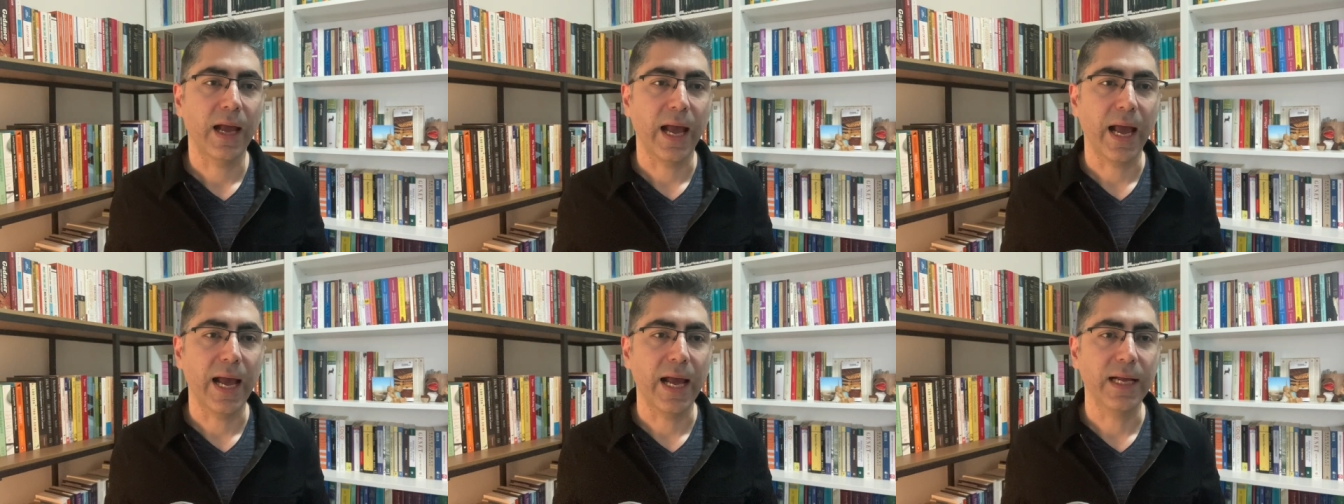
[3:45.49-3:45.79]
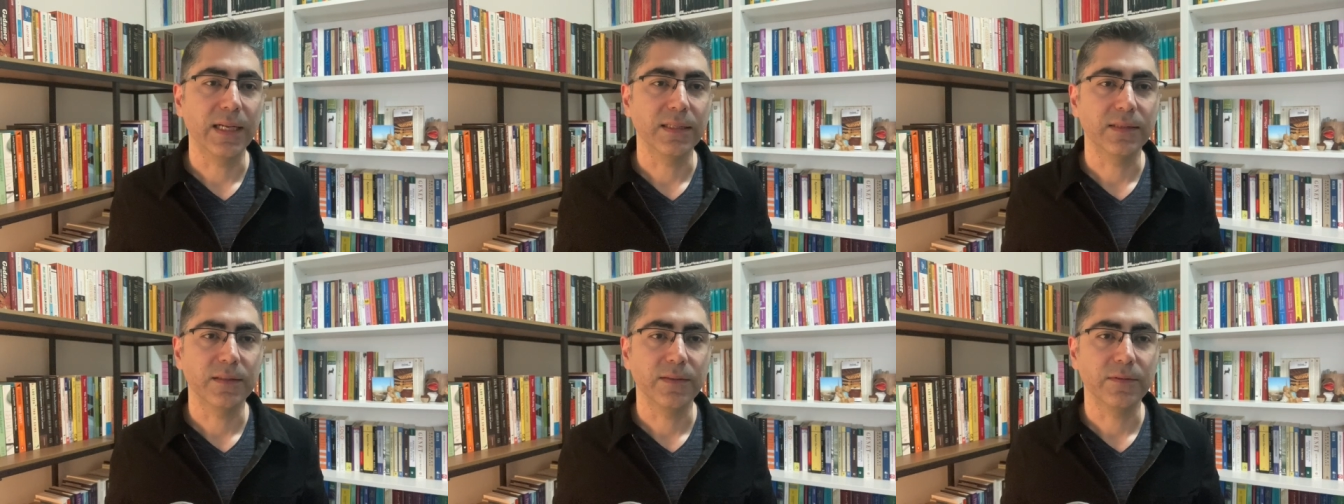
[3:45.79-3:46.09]

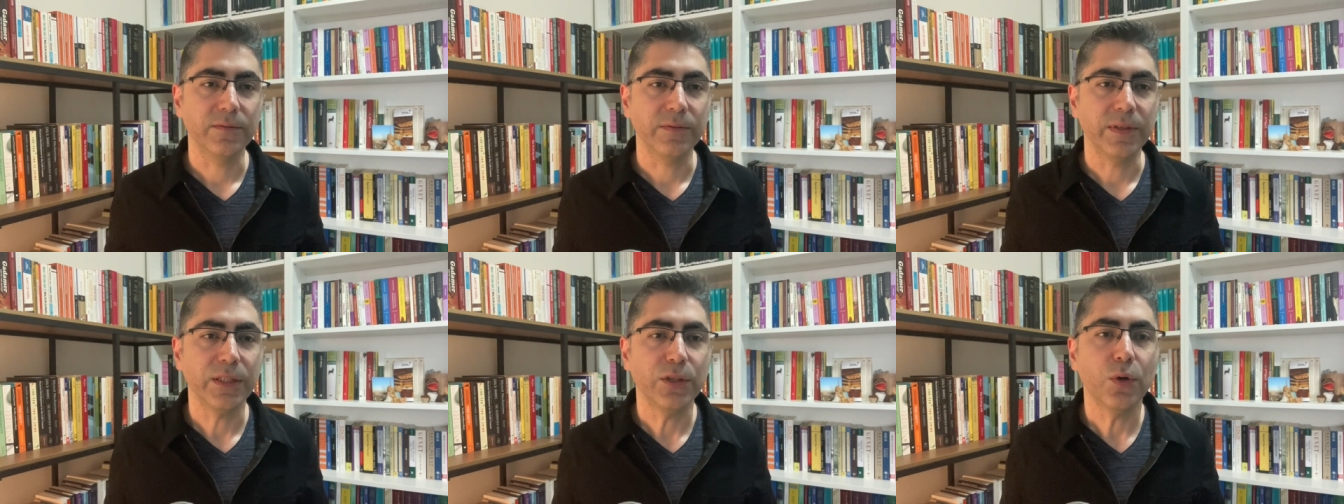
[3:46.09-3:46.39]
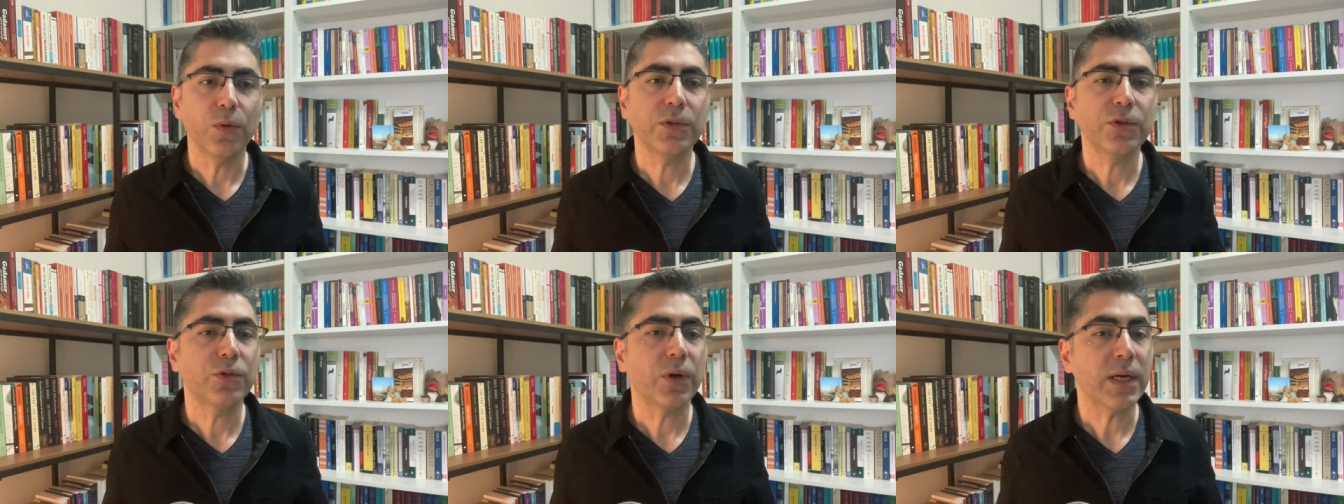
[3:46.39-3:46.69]
And we
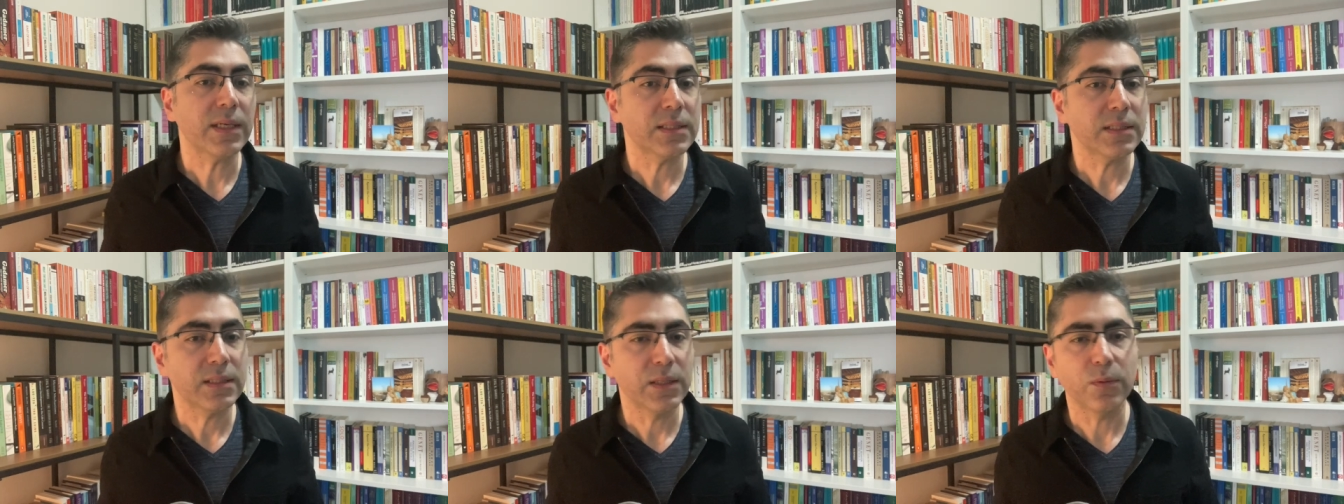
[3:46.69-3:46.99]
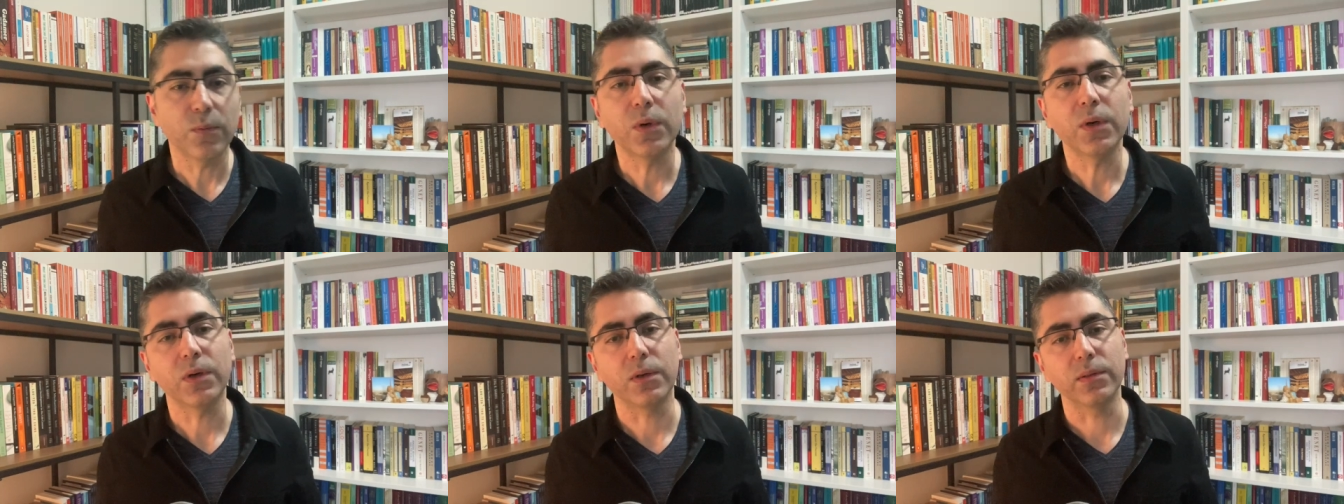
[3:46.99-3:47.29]
don't trust the
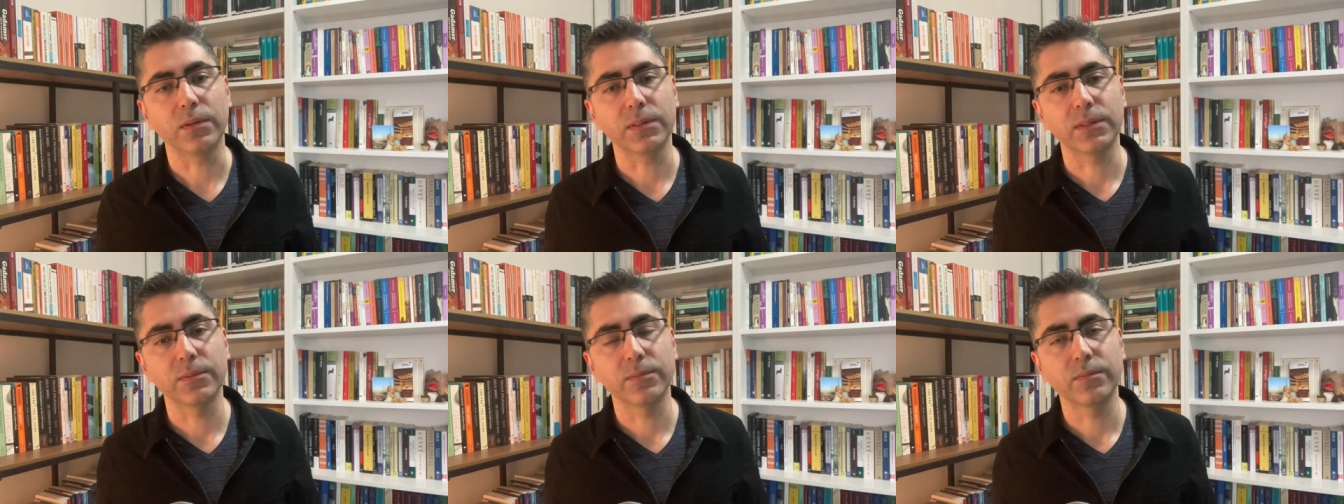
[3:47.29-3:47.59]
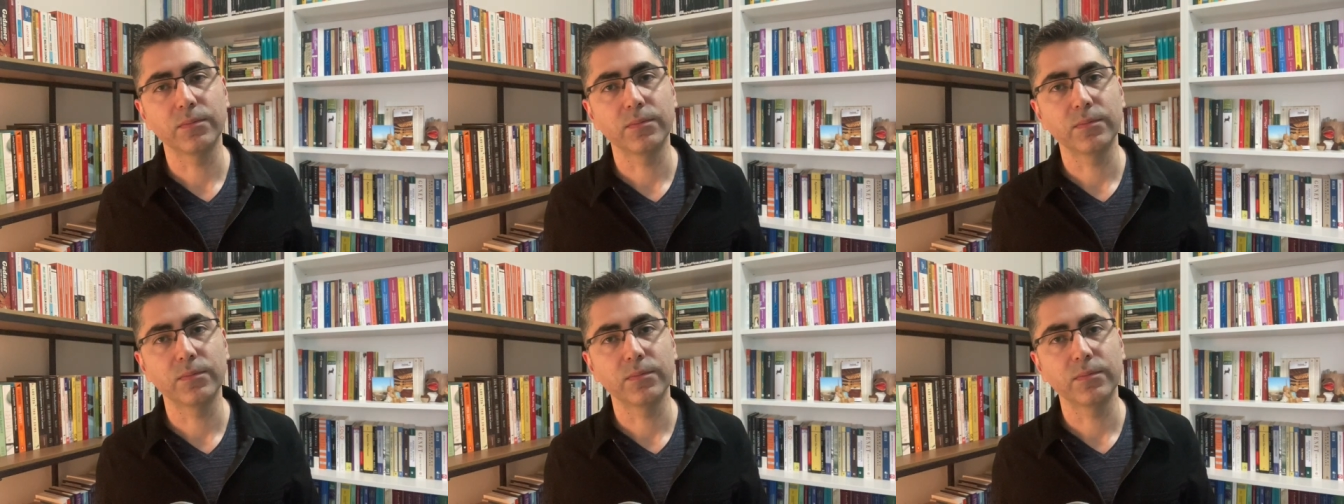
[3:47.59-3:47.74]
world